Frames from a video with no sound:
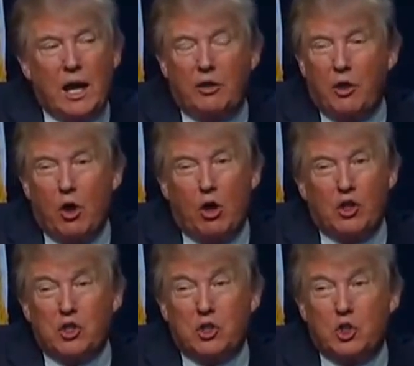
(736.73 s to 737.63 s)
Ethanol
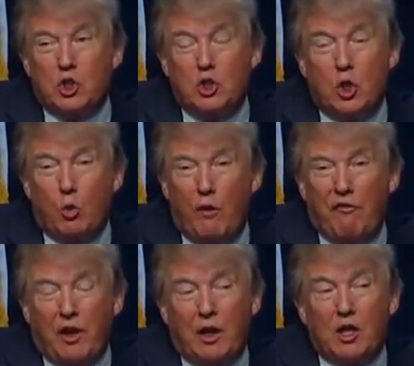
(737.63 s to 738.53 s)
is
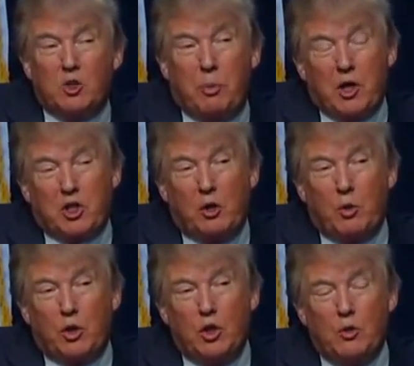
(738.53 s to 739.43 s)
terrific, especially
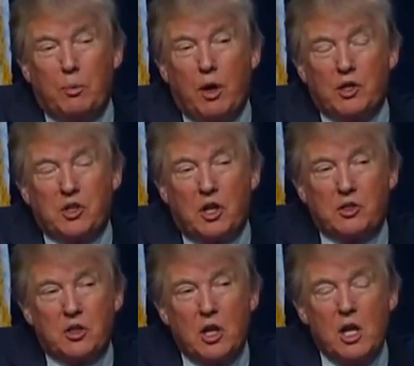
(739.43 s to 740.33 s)
with the new
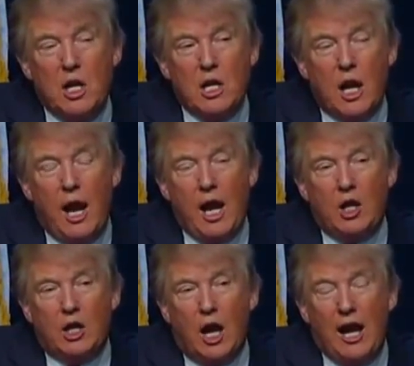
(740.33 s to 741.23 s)
process.
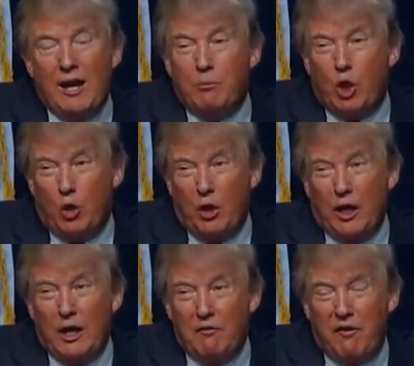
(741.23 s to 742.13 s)
And I am
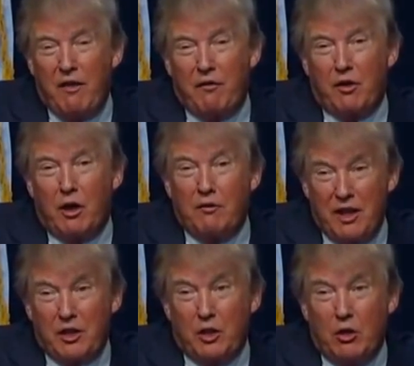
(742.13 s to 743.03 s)
totally in favor of
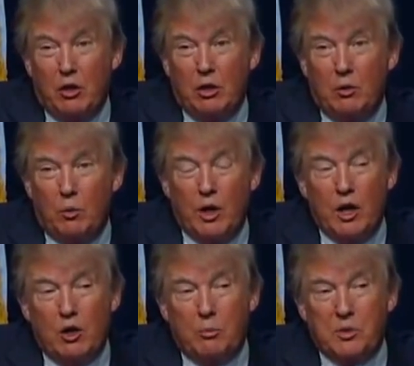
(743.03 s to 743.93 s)
ethanol,
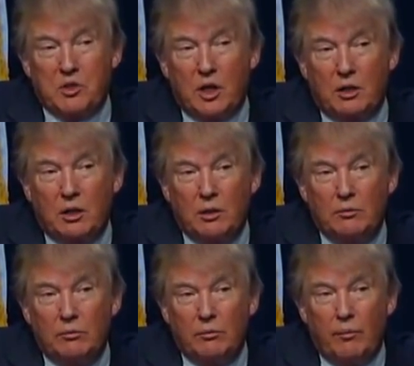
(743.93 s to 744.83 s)
100%.
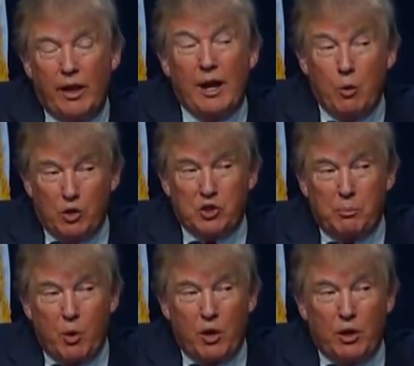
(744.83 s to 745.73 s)
And I will
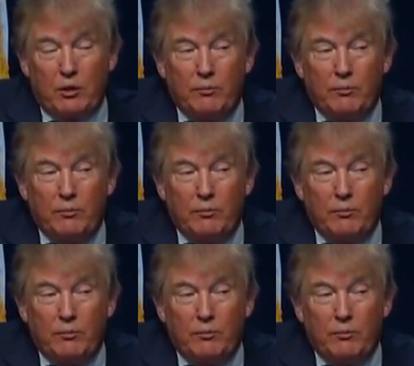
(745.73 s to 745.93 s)
support it.